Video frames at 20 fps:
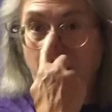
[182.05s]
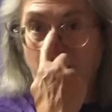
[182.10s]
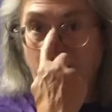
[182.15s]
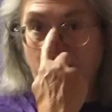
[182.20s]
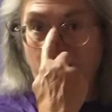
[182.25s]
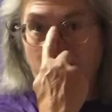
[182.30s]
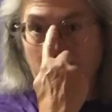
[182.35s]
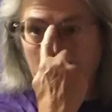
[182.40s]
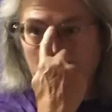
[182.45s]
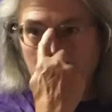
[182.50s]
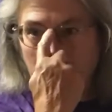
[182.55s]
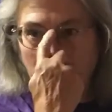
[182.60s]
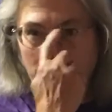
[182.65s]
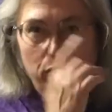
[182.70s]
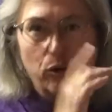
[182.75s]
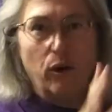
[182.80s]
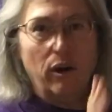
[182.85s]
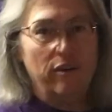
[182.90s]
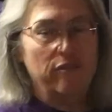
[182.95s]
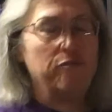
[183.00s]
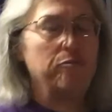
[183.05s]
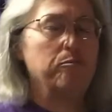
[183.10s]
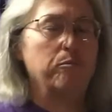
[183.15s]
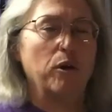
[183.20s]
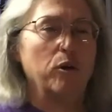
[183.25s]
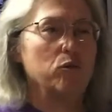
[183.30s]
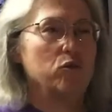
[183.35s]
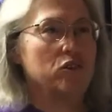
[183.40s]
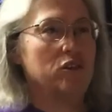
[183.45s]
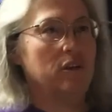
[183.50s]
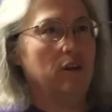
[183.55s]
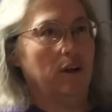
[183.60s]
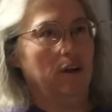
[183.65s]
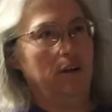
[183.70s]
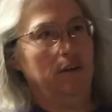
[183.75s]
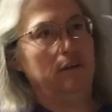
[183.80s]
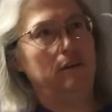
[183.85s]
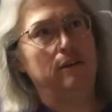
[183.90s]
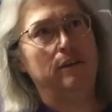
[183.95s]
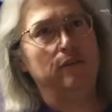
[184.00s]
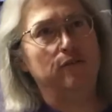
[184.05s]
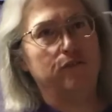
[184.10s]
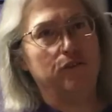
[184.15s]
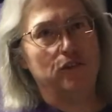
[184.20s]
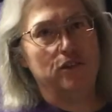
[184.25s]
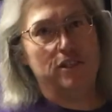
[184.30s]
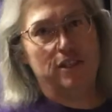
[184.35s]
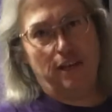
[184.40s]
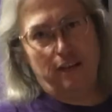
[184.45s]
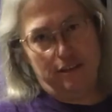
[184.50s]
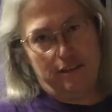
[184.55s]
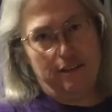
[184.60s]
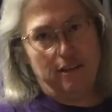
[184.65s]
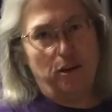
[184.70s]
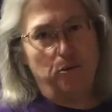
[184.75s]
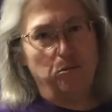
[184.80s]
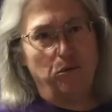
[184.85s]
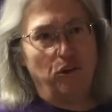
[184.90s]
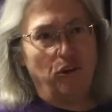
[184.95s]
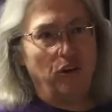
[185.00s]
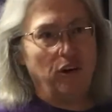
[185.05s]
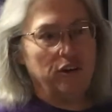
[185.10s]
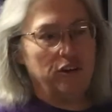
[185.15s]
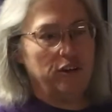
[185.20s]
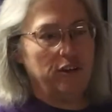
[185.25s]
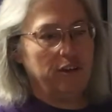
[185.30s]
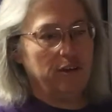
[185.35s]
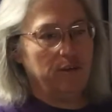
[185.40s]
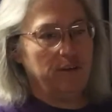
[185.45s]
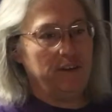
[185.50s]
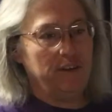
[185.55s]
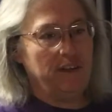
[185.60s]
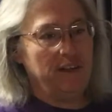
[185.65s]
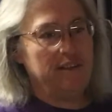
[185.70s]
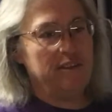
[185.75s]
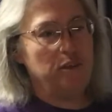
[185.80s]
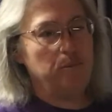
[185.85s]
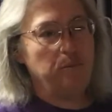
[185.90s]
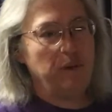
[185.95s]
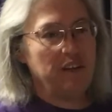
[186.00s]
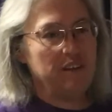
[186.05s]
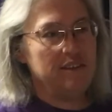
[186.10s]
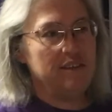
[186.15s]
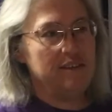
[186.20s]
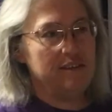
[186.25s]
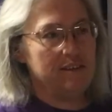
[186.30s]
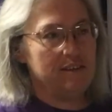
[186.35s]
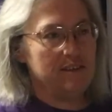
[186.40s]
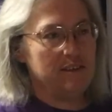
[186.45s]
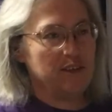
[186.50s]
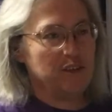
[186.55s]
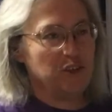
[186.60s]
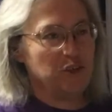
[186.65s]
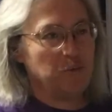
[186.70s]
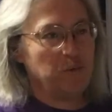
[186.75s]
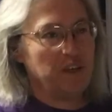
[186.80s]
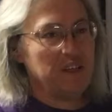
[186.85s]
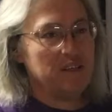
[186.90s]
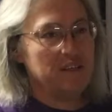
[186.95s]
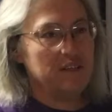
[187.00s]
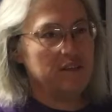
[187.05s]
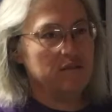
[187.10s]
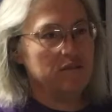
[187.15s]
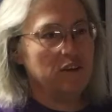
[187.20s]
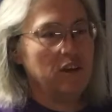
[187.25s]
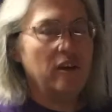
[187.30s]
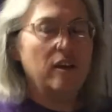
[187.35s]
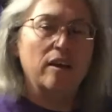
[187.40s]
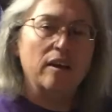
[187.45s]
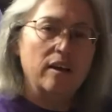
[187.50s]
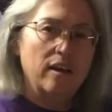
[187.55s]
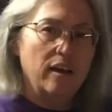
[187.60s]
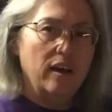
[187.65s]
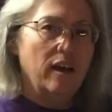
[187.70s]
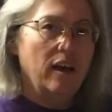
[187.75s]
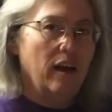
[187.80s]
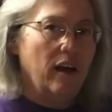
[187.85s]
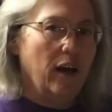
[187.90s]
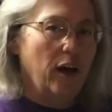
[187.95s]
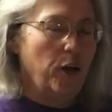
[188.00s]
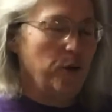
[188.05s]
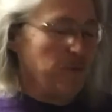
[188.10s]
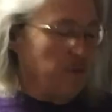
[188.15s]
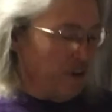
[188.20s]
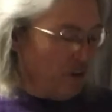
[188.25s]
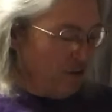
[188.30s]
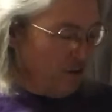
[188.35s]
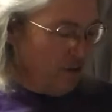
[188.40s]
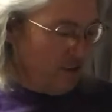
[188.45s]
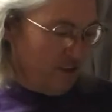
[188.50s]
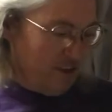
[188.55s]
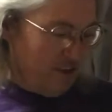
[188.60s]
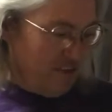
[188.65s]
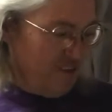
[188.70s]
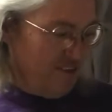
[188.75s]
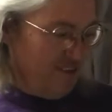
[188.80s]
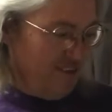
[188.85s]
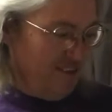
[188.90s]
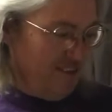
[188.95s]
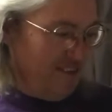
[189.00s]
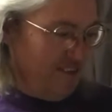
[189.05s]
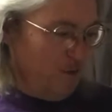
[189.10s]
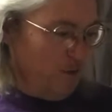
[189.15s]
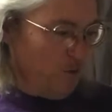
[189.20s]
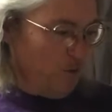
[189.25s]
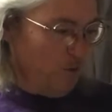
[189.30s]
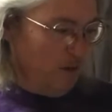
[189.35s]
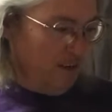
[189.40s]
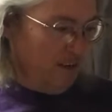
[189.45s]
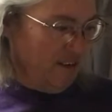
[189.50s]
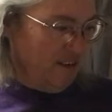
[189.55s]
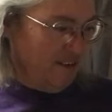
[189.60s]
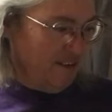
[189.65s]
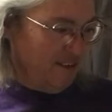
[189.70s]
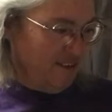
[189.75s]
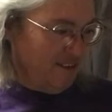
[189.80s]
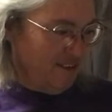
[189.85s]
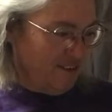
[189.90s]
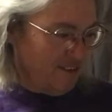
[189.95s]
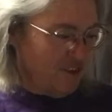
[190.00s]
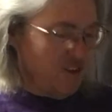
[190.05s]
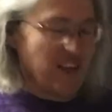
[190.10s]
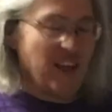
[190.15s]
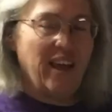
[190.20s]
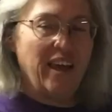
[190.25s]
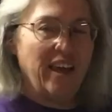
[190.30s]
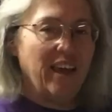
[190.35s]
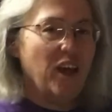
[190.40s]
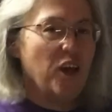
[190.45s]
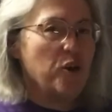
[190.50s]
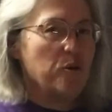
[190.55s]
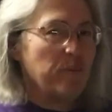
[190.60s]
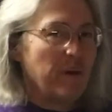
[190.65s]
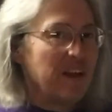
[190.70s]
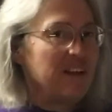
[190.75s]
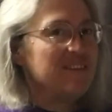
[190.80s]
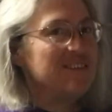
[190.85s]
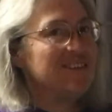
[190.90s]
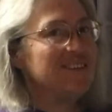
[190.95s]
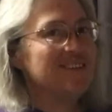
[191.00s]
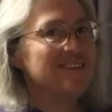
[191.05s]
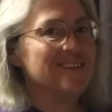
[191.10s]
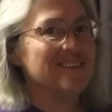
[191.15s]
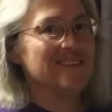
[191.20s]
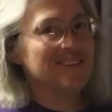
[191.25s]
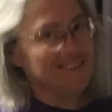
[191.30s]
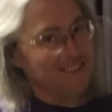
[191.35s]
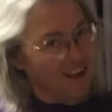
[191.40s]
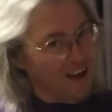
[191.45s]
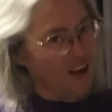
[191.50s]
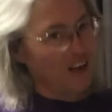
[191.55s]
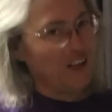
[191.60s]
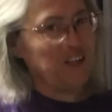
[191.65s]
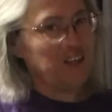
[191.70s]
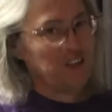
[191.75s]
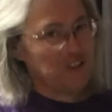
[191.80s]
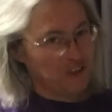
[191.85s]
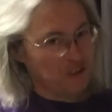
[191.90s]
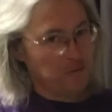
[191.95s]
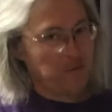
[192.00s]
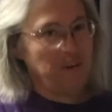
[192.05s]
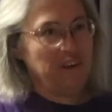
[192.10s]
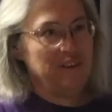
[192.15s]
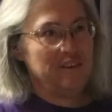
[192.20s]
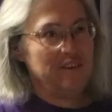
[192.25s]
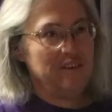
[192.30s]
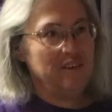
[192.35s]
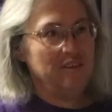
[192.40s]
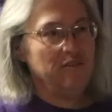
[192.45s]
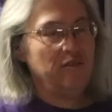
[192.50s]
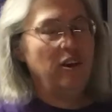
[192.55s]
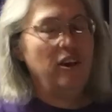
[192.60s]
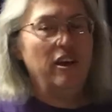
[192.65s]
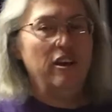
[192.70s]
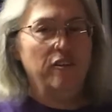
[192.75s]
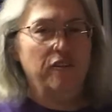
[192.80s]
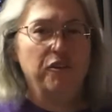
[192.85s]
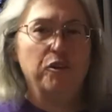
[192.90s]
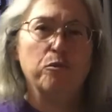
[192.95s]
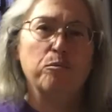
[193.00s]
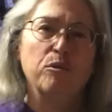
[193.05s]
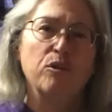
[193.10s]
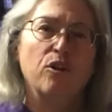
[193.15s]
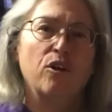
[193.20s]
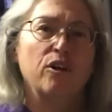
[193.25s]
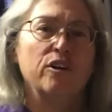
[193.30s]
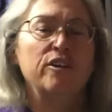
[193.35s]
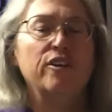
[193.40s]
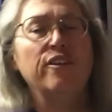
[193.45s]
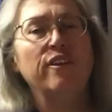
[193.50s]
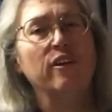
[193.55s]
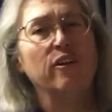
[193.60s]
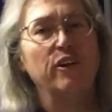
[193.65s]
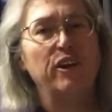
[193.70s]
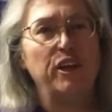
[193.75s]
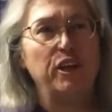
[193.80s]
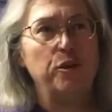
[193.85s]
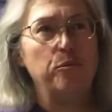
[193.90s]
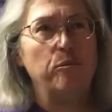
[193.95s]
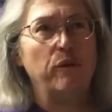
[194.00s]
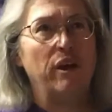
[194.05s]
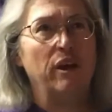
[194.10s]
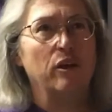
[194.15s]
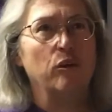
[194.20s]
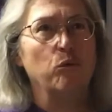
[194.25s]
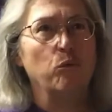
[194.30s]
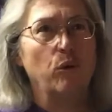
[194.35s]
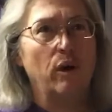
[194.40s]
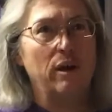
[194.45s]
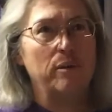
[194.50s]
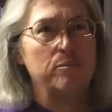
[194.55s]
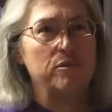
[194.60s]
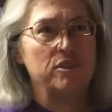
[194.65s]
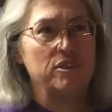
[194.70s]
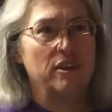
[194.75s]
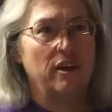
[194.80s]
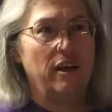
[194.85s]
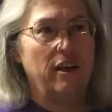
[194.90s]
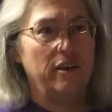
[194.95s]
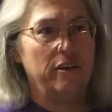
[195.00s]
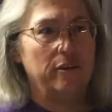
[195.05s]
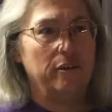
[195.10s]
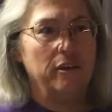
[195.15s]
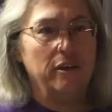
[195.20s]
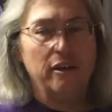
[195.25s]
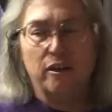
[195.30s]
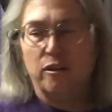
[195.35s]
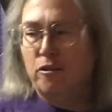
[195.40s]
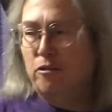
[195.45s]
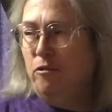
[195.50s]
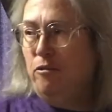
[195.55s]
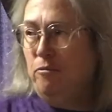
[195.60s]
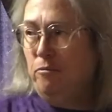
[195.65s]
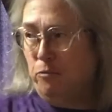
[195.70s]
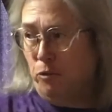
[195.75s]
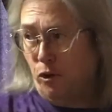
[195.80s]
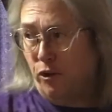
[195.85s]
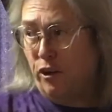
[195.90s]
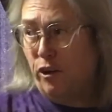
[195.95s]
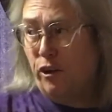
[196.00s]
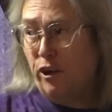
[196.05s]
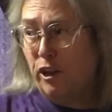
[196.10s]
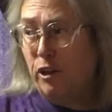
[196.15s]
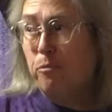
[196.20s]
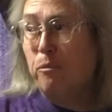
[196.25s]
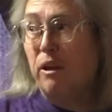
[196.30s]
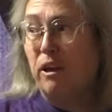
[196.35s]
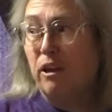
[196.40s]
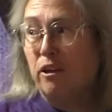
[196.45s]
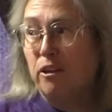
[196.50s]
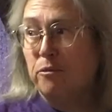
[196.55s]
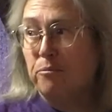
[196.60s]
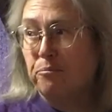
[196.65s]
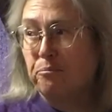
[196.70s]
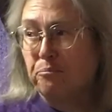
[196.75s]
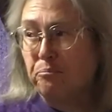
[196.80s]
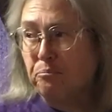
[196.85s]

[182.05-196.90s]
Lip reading: I know I've posted on different sites that I belong to, and they say Penzeys is expensive. I'm here to say Penzeys is not expensive. If you belong to their email website, or their email,